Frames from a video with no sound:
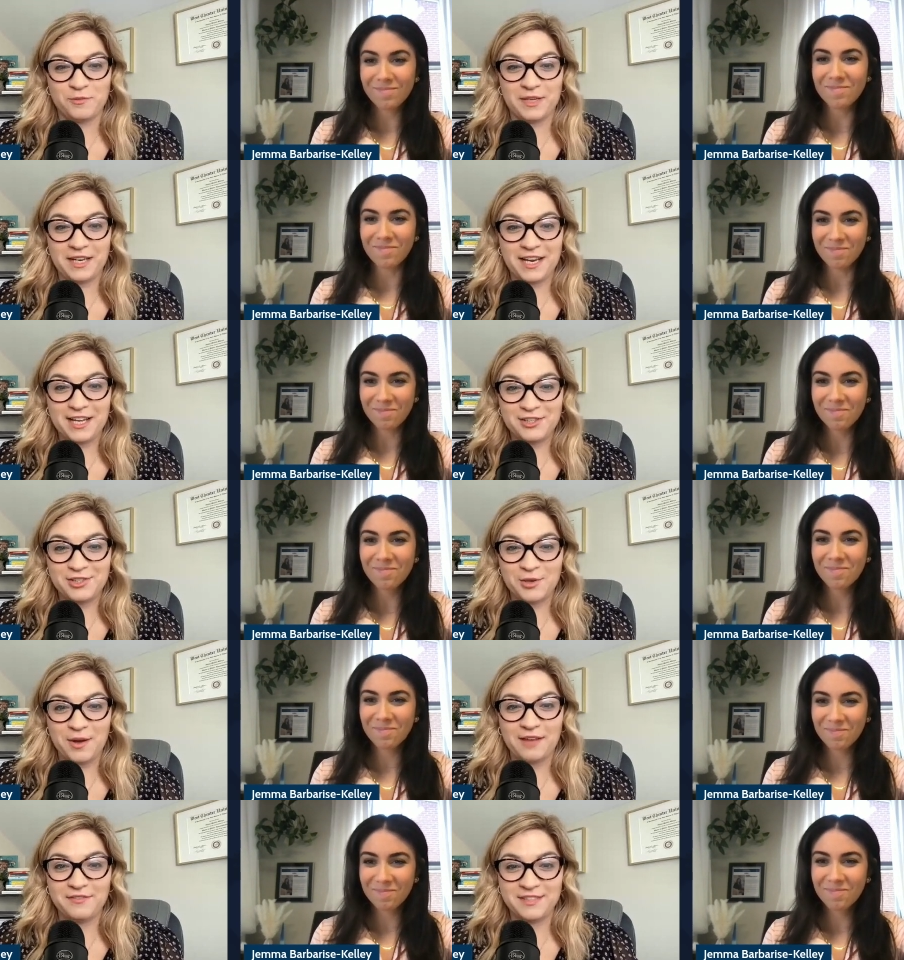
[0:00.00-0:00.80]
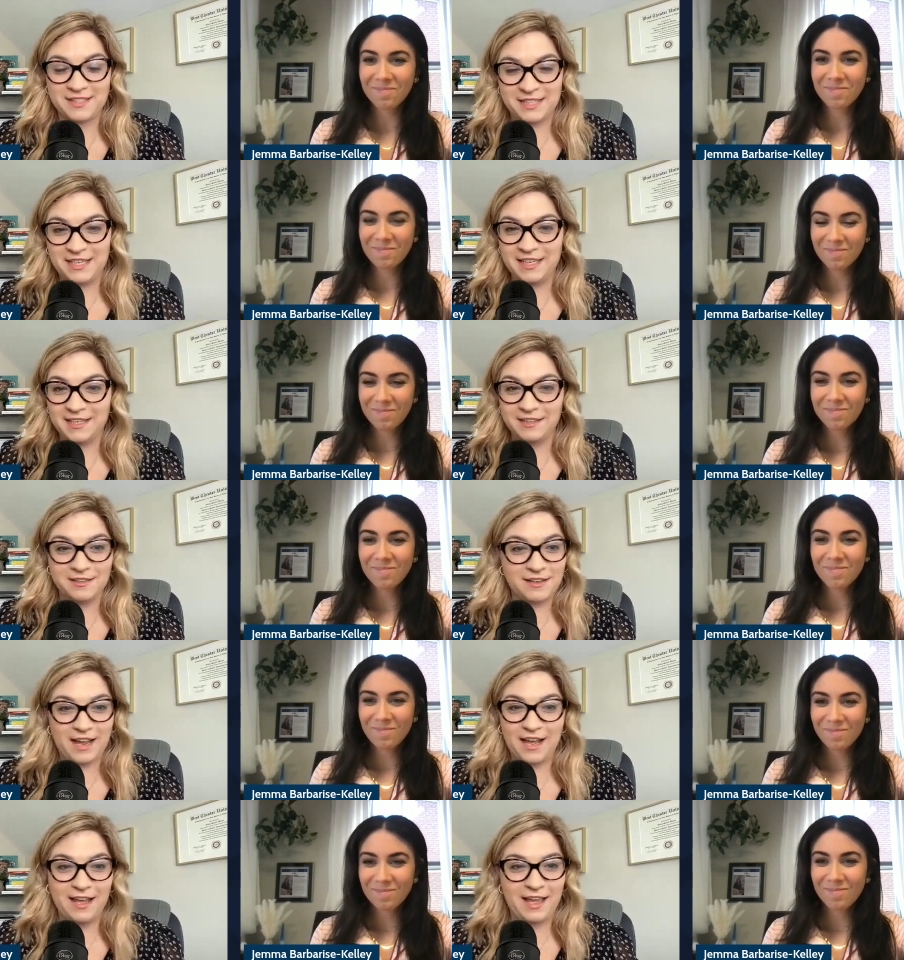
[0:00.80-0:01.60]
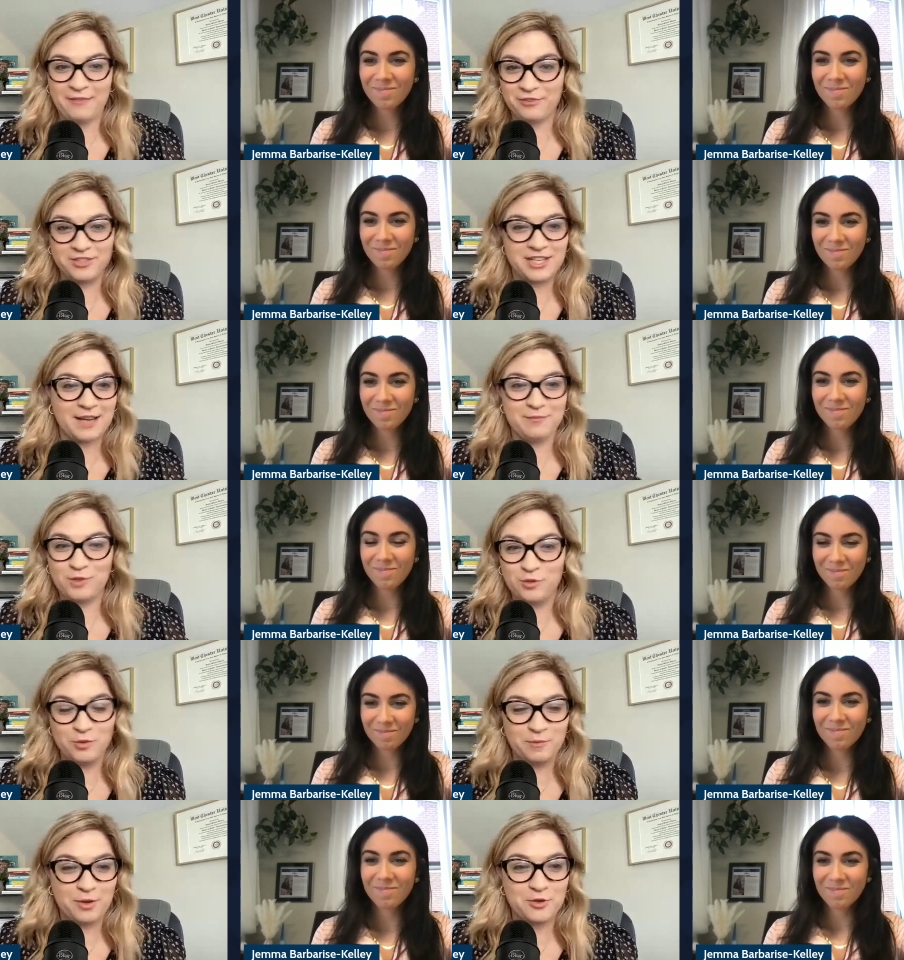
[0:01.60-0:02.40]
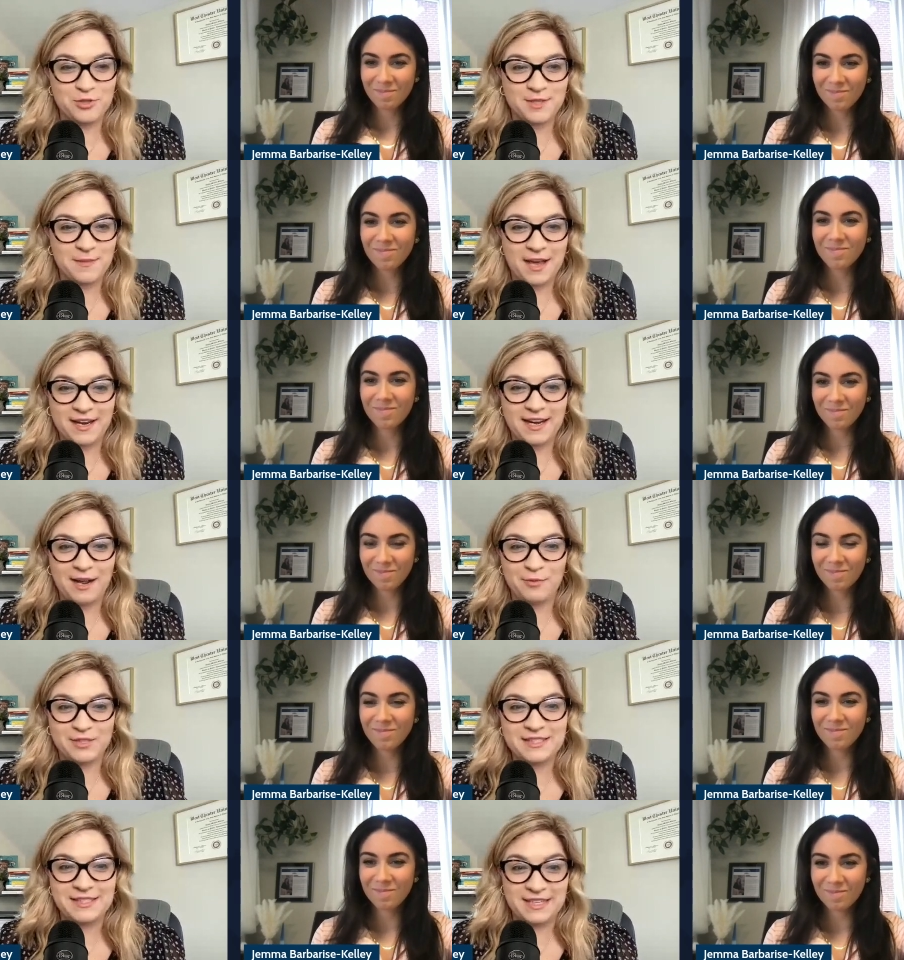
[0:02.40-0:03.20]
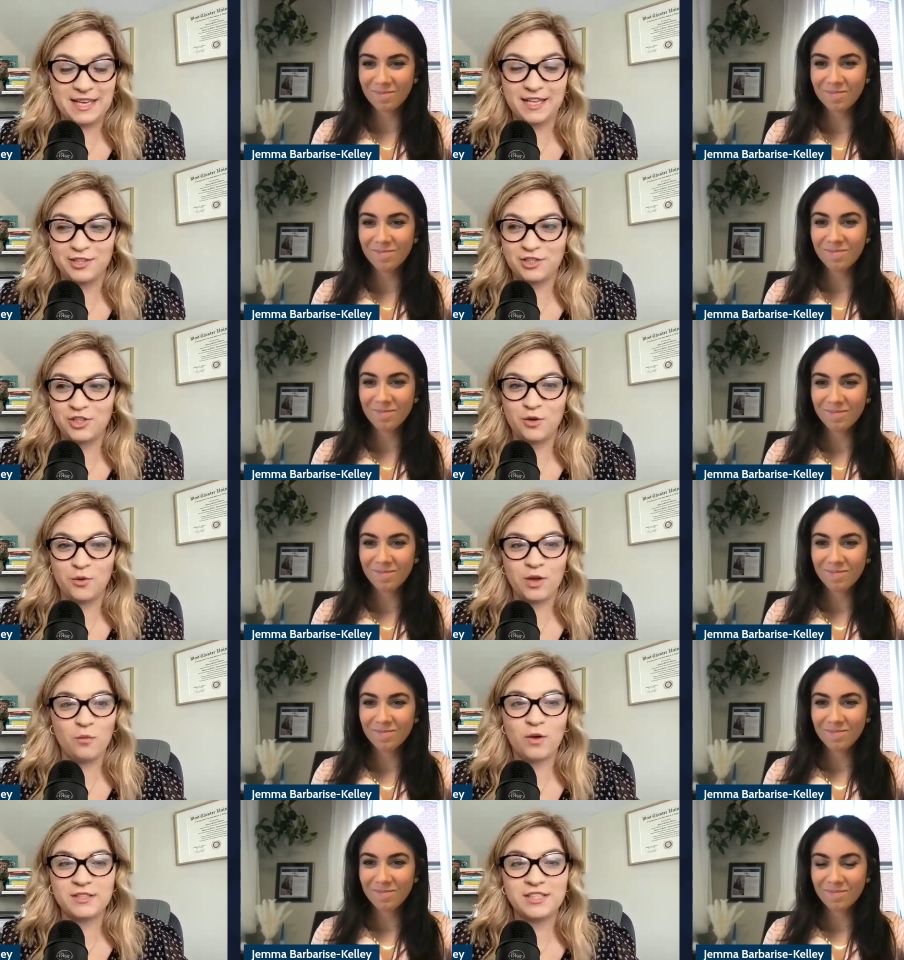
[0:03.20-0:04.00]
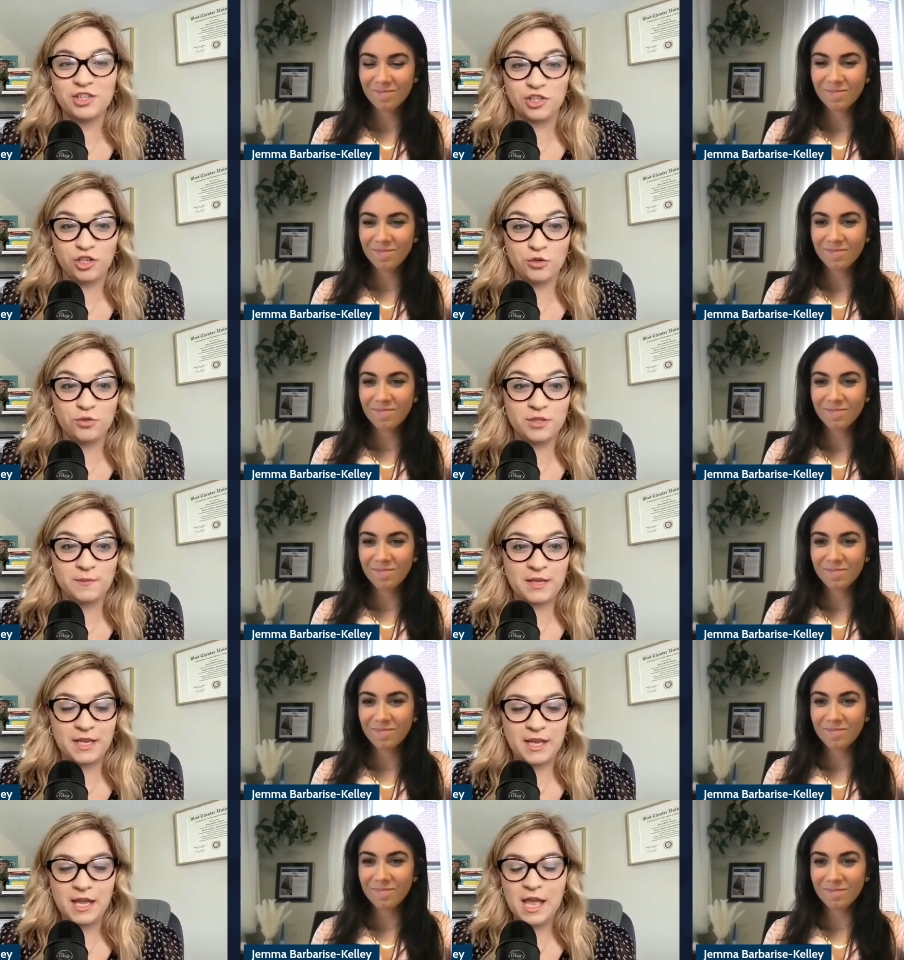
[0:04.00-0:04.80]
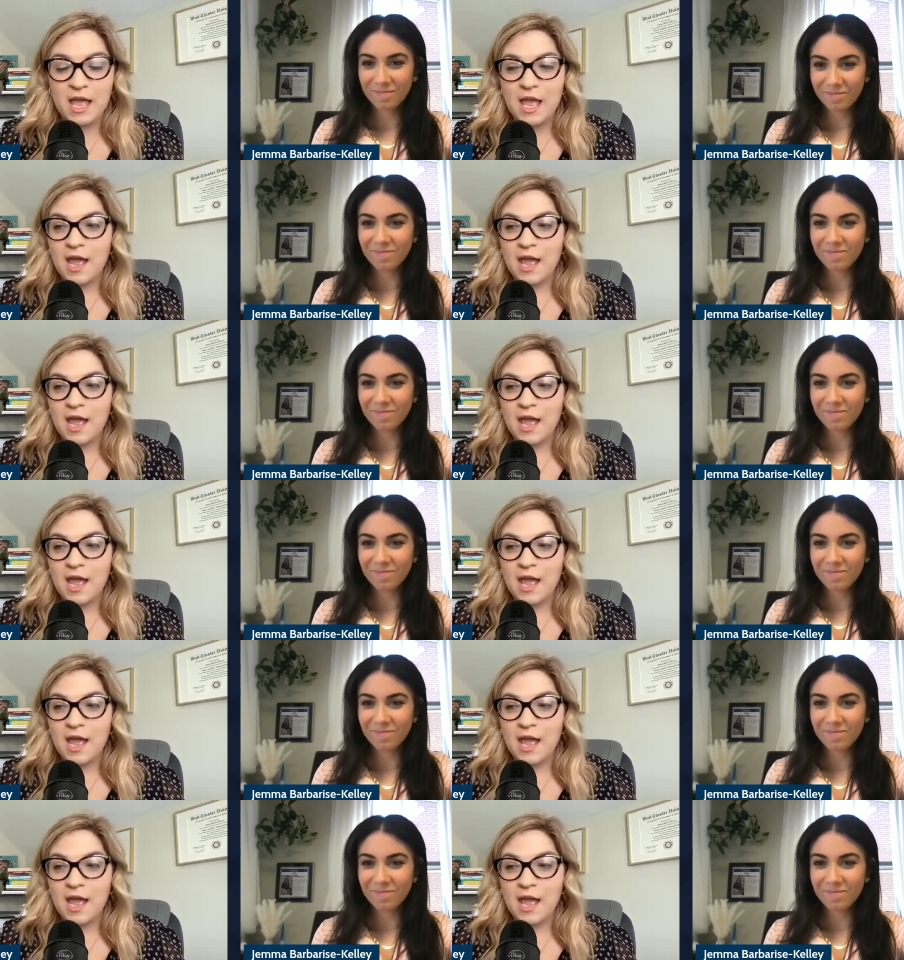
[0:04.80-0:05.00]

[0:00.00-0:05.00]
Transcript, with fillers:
Speaker 1: media. So I've seen every time you would post about it, I would see it. So it wasn't new to me.